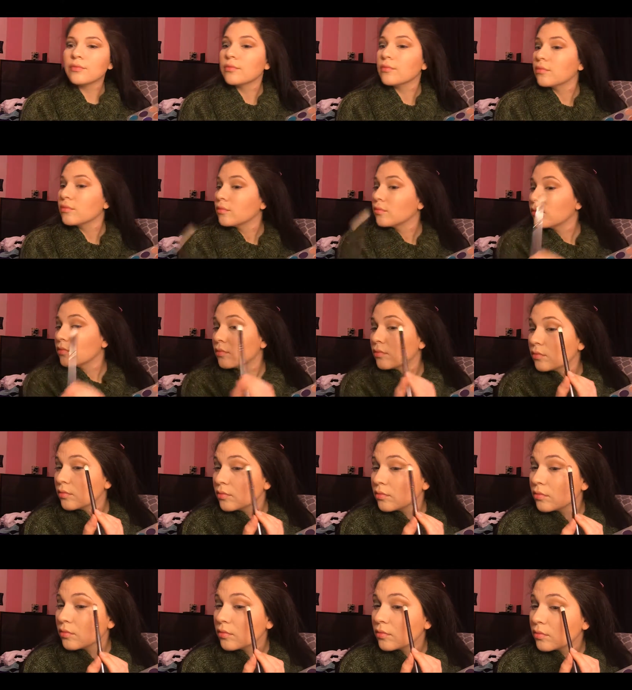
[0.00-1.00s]

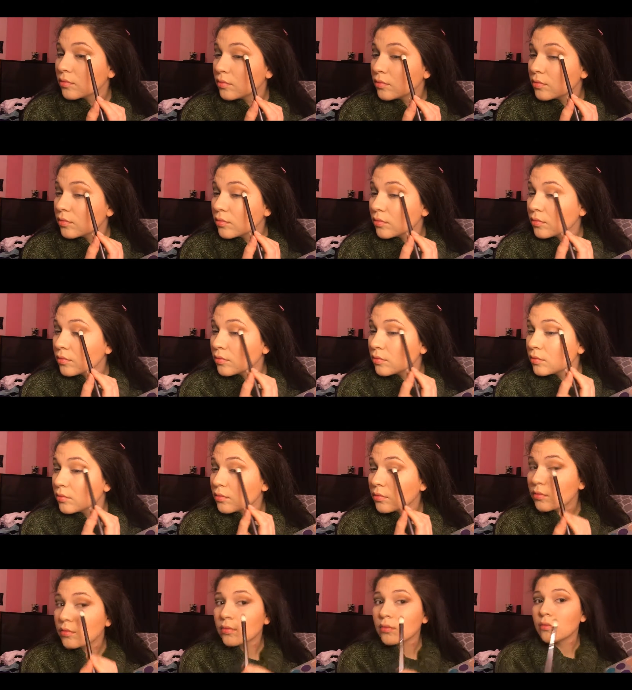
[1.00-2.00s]

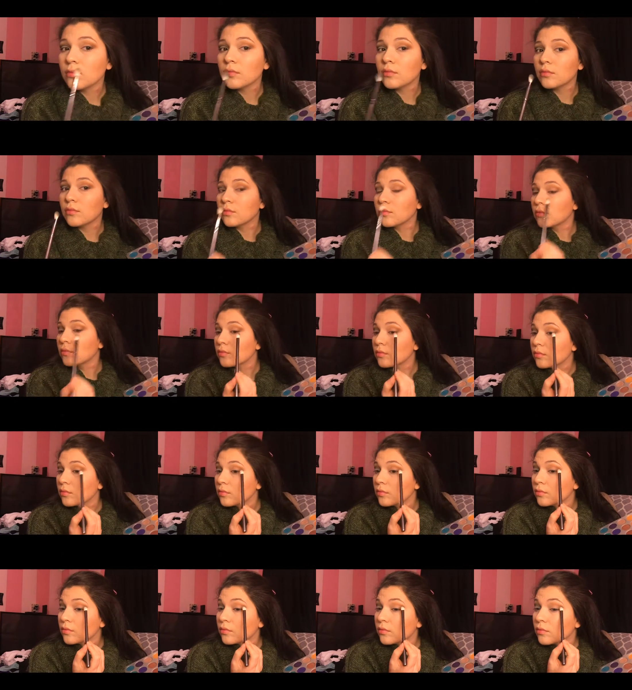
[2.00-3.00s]

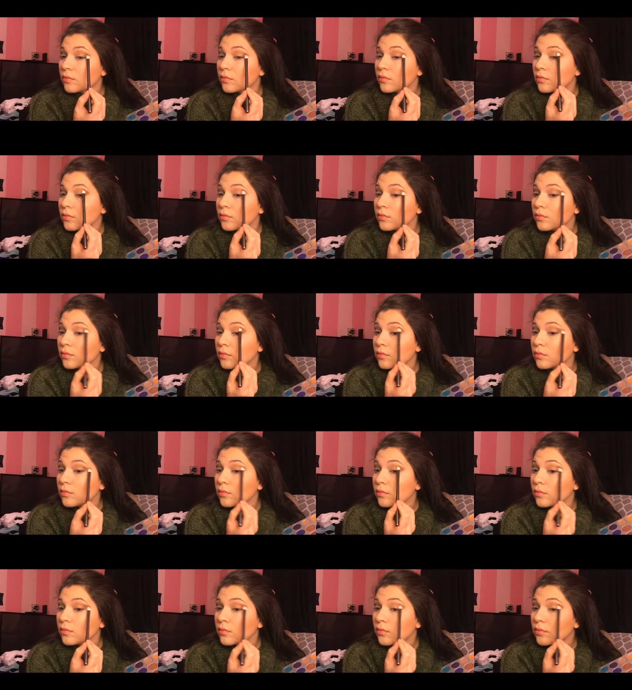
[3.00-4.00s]

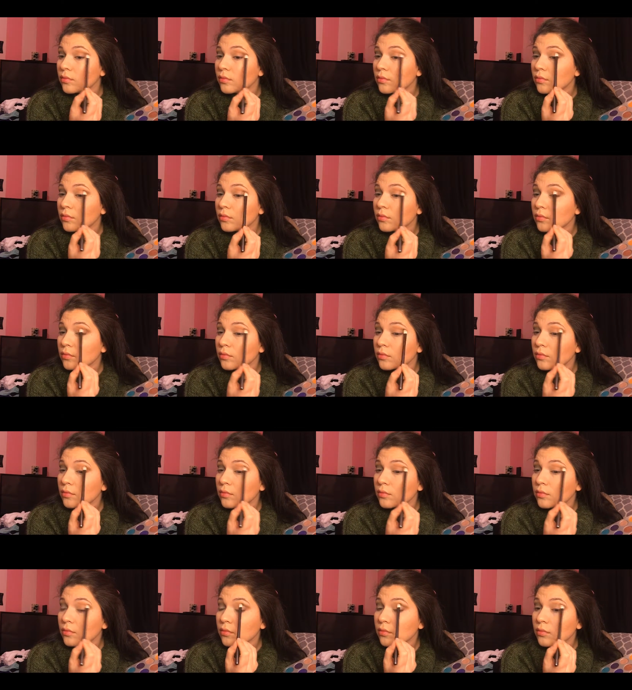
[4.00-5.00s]

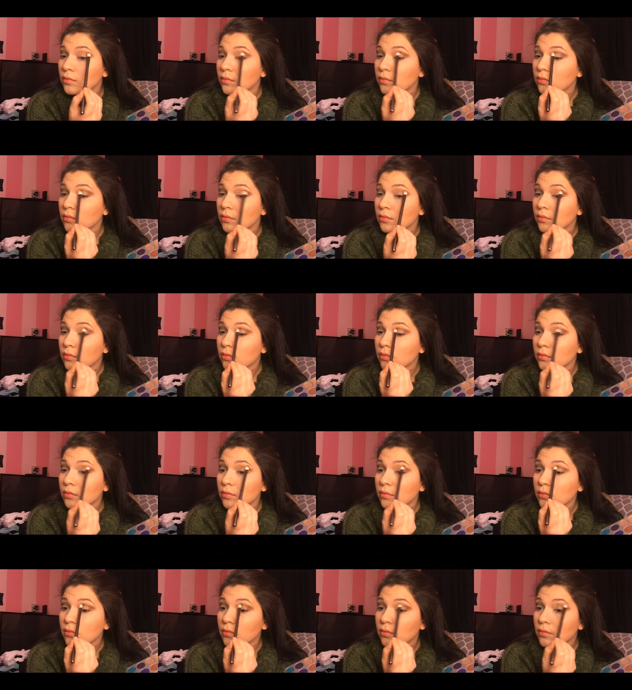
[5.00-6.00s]

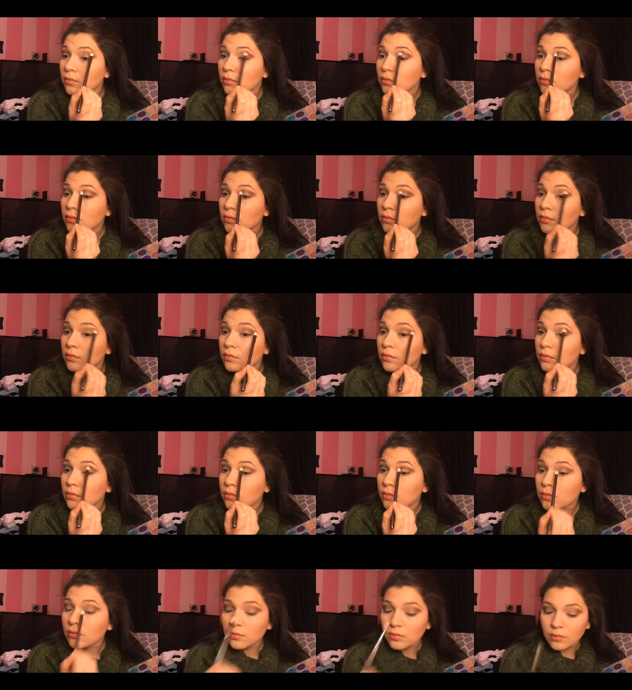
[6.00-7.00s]

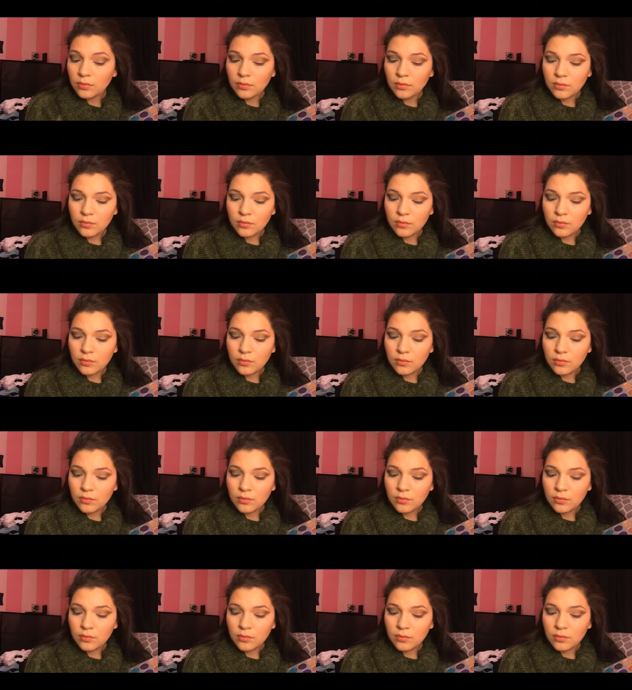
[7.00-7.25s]
Nobody speaks.